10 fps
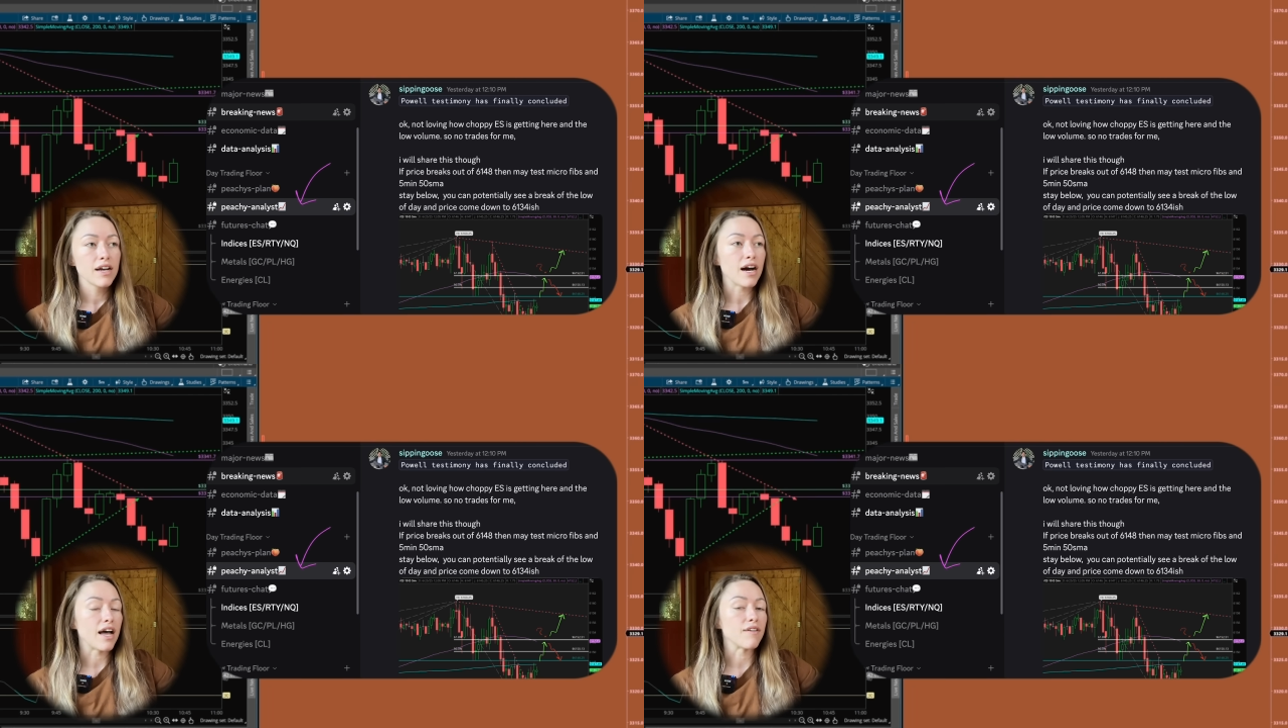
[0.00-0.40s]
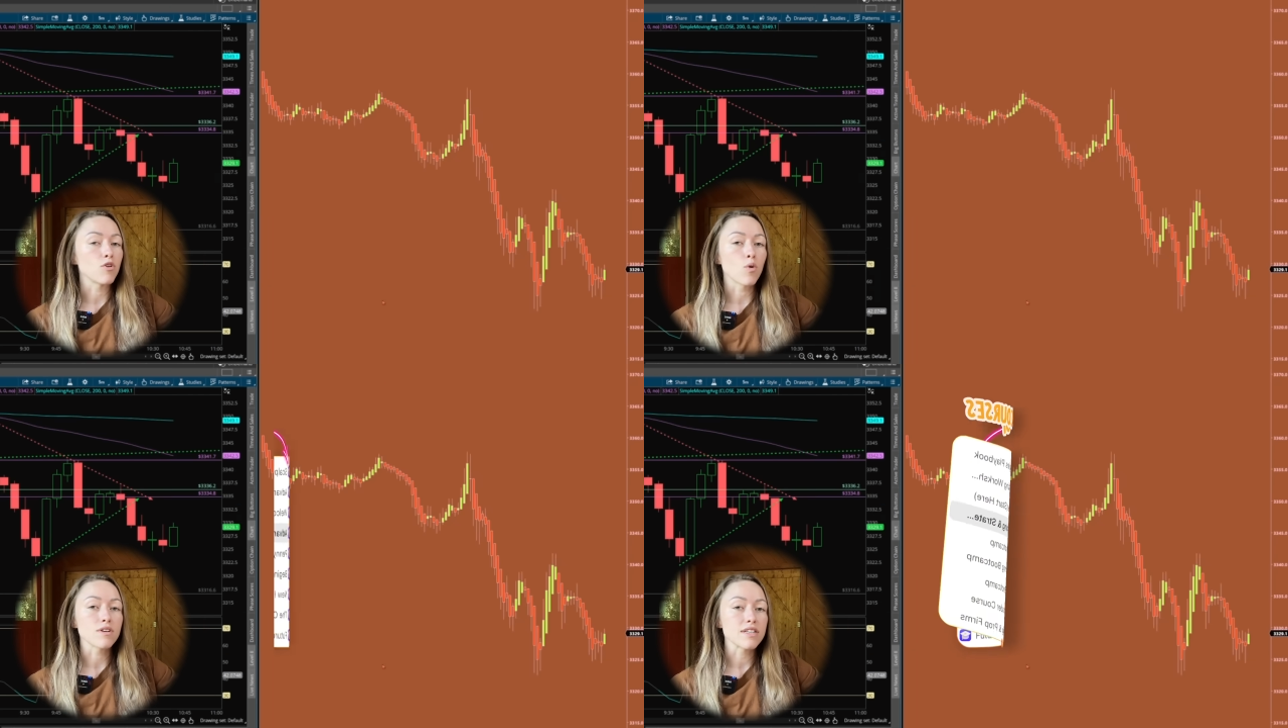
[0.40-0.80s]
I have
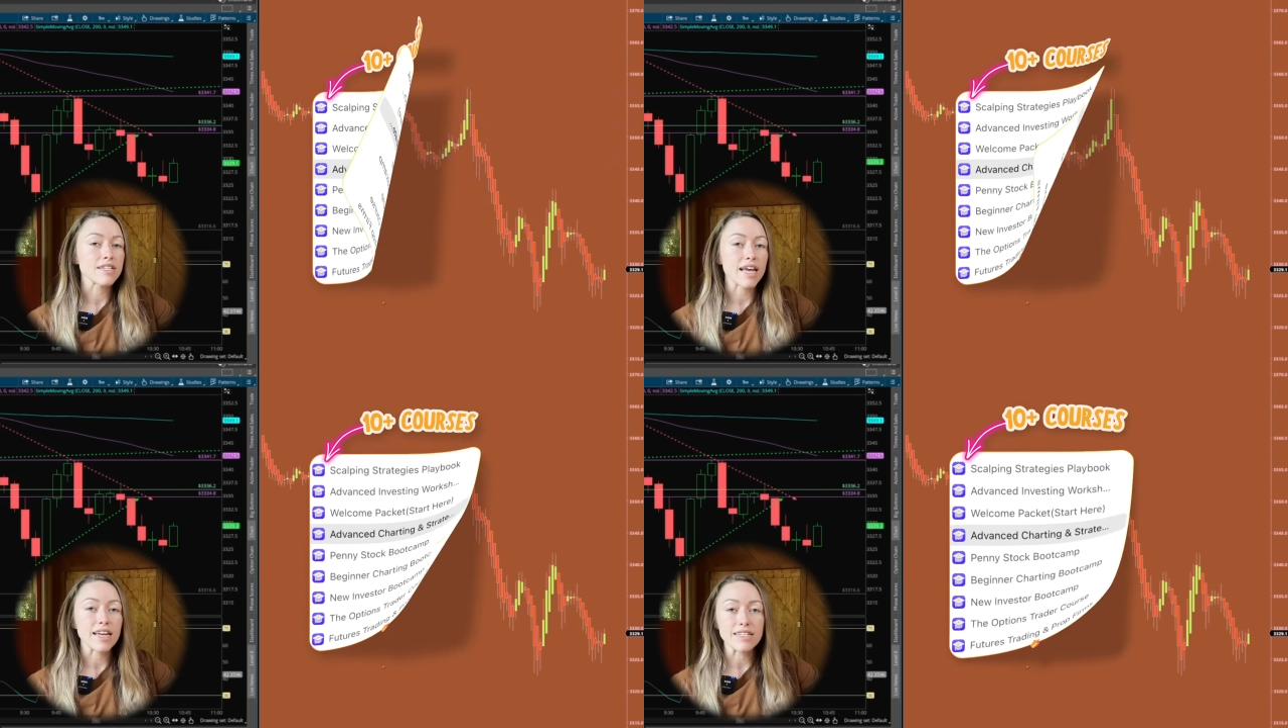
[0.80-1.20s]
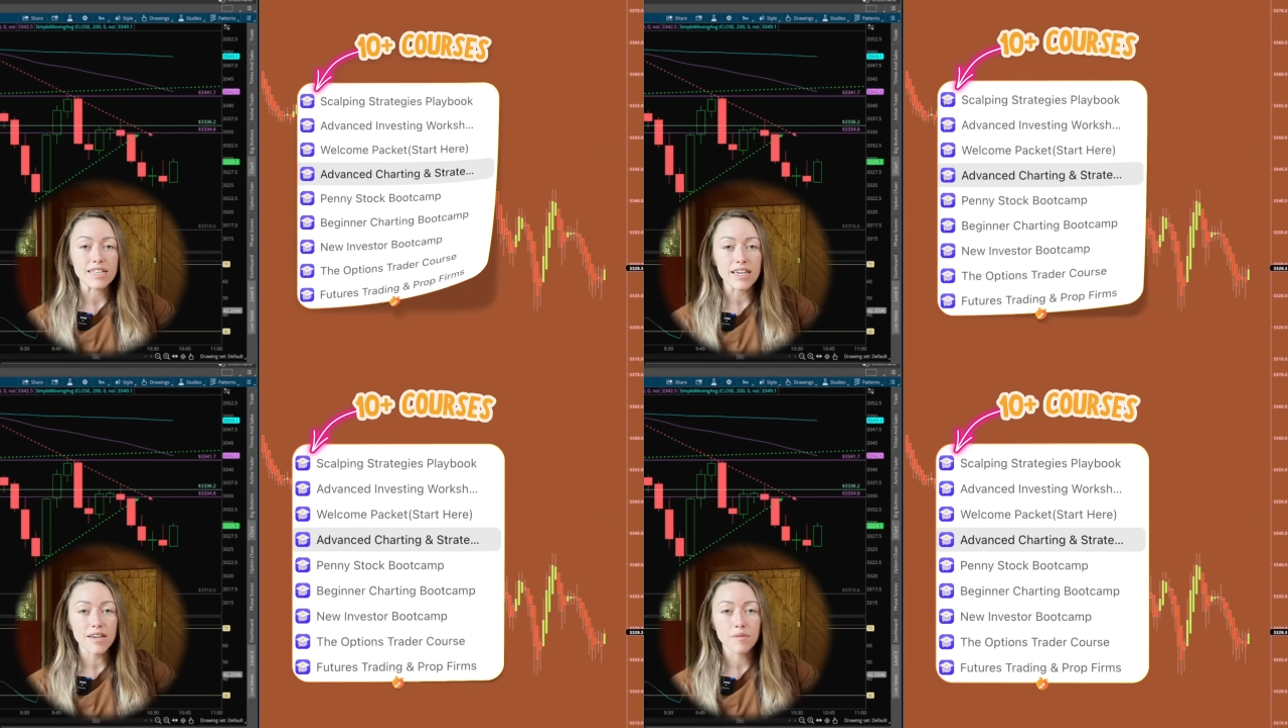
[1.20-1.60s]
courses A to
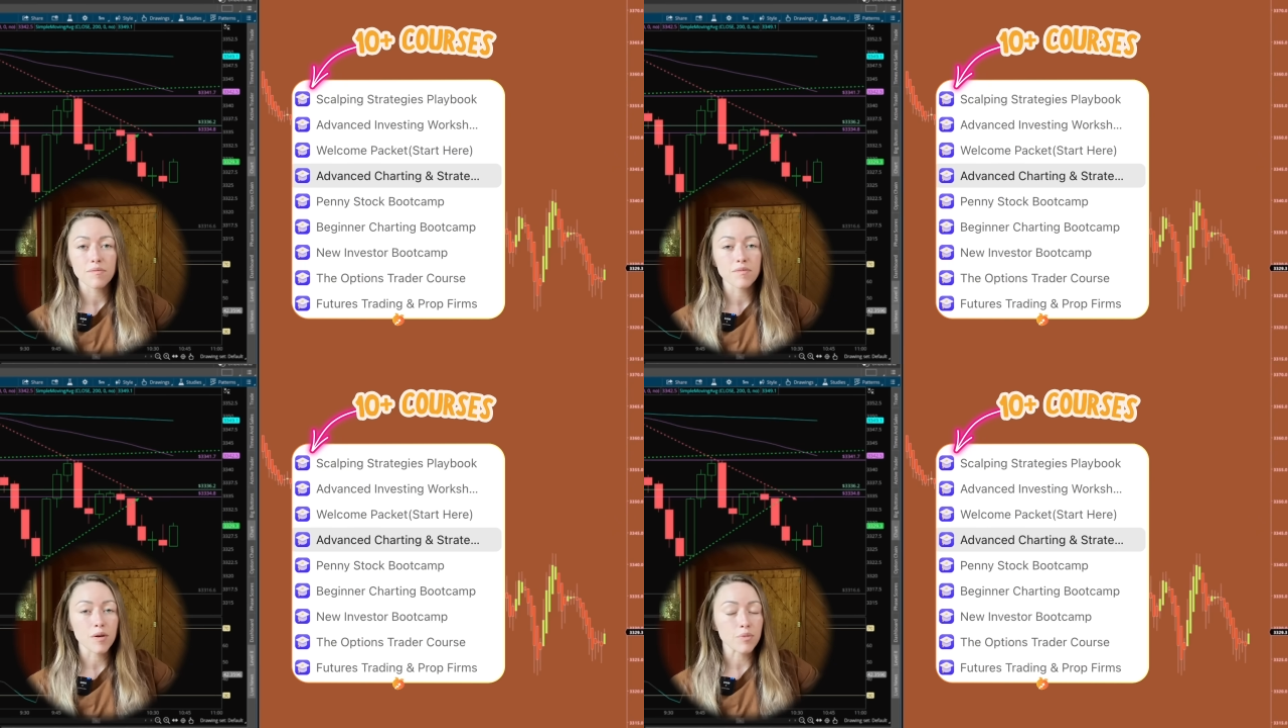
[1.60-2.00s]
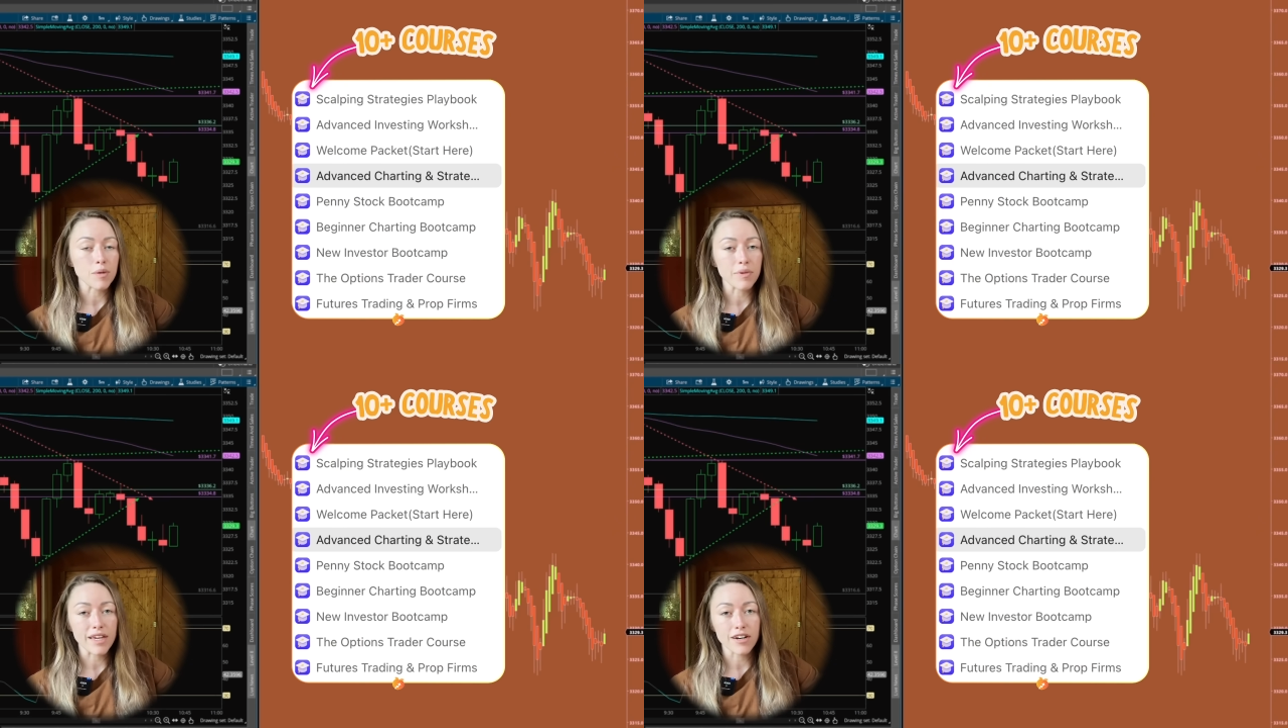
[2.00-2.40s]
Z,
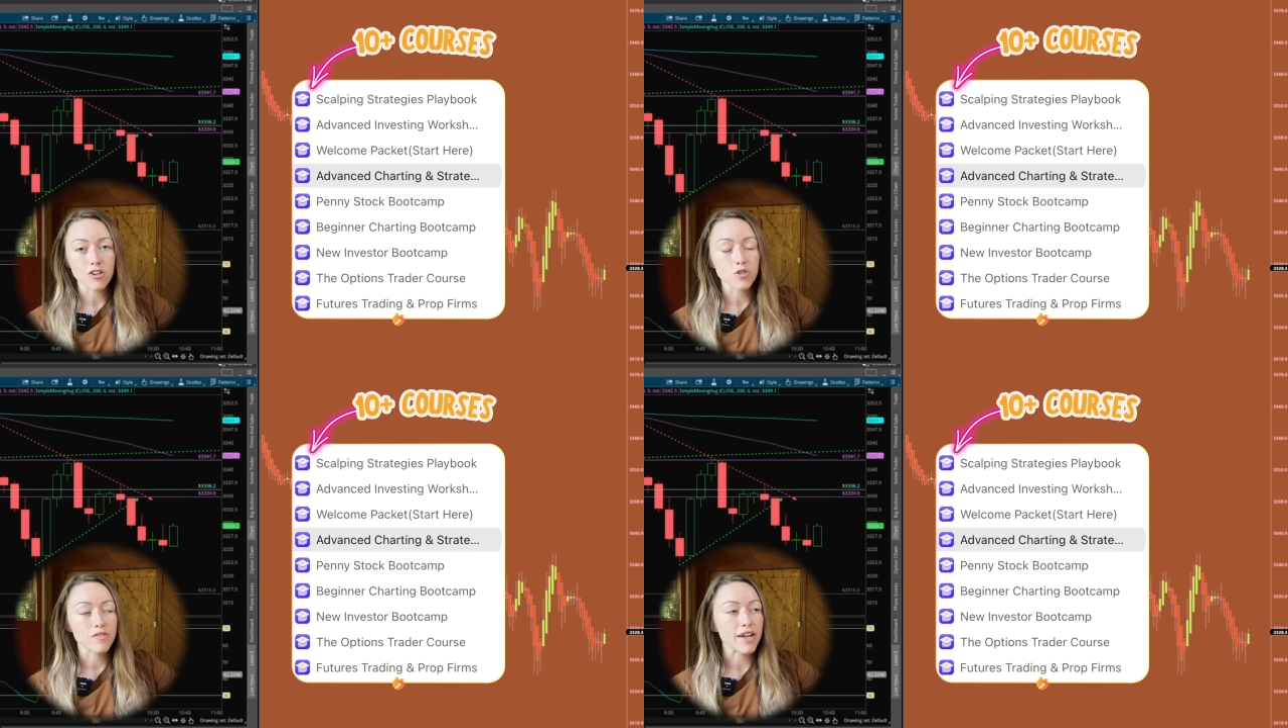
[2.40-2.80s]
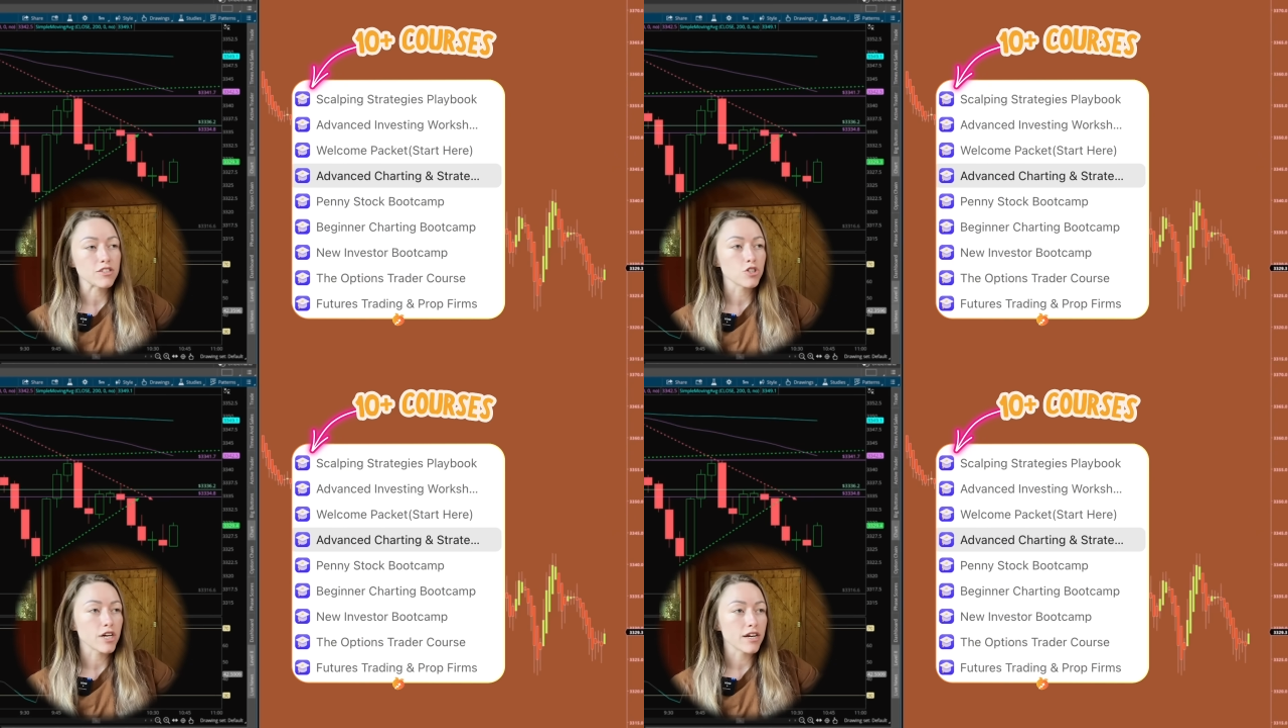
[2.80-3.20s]
complete beginner to
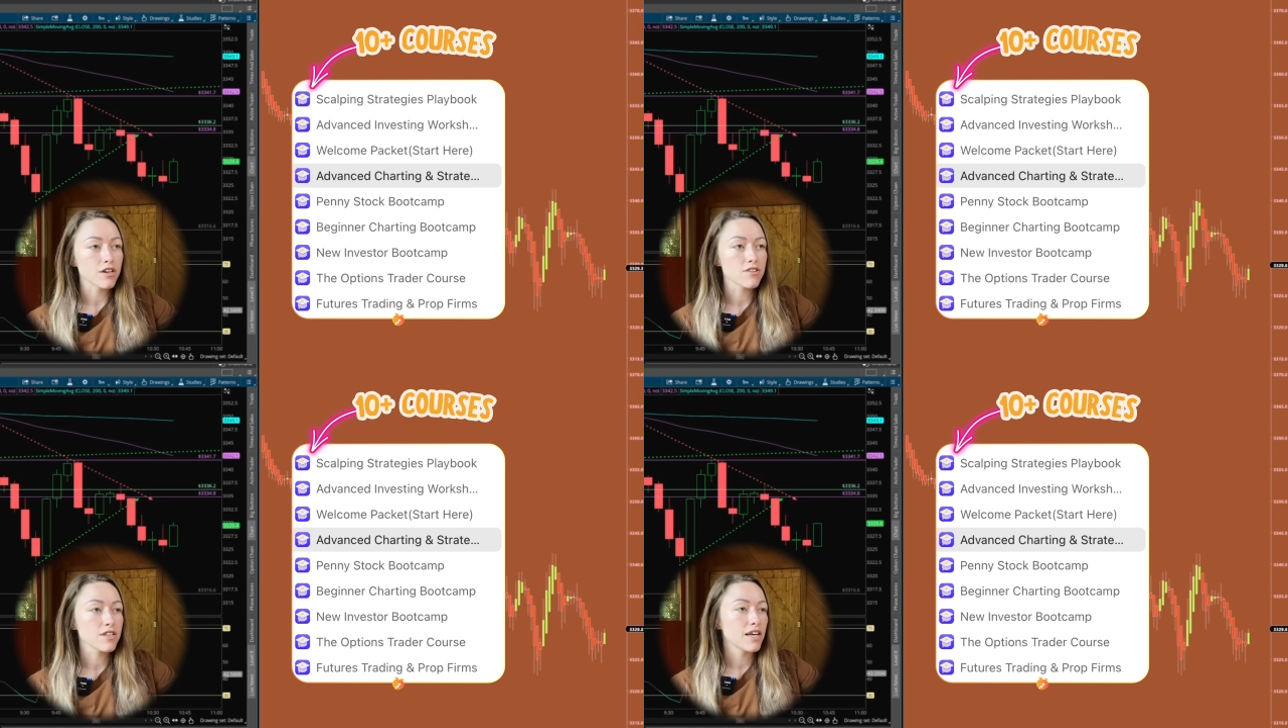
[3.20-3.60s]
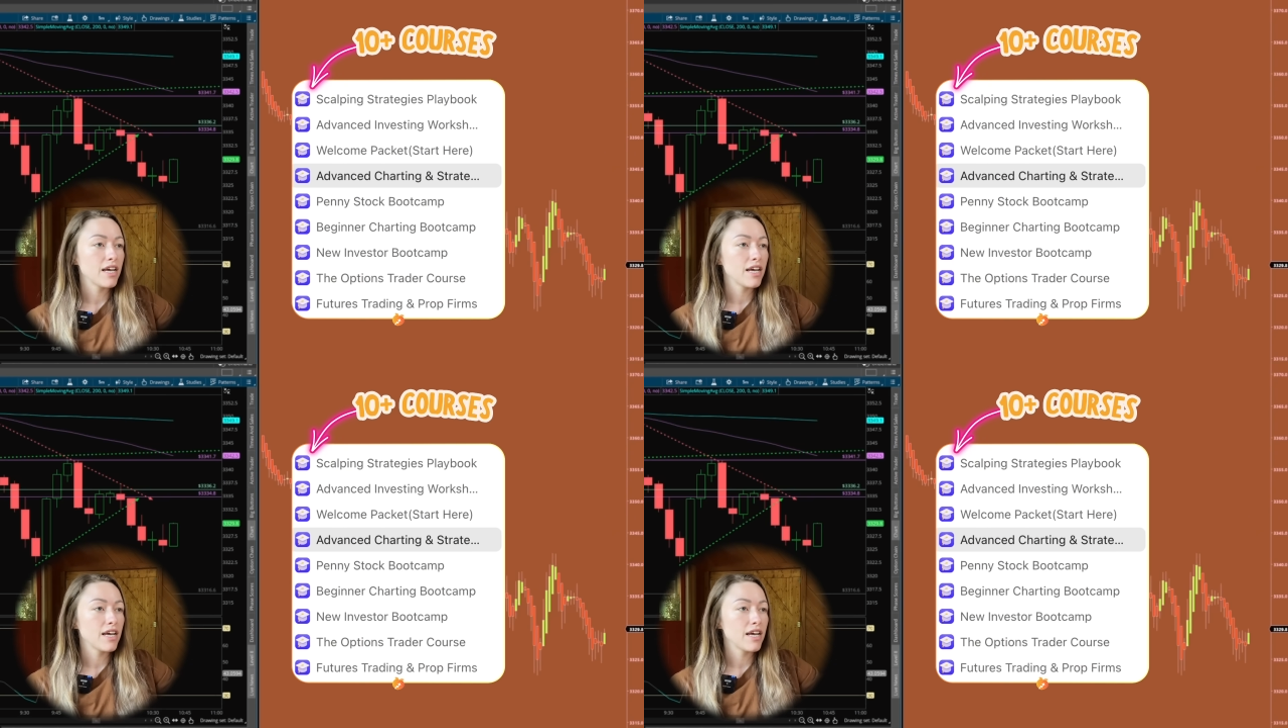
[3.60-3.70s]
advanced traders.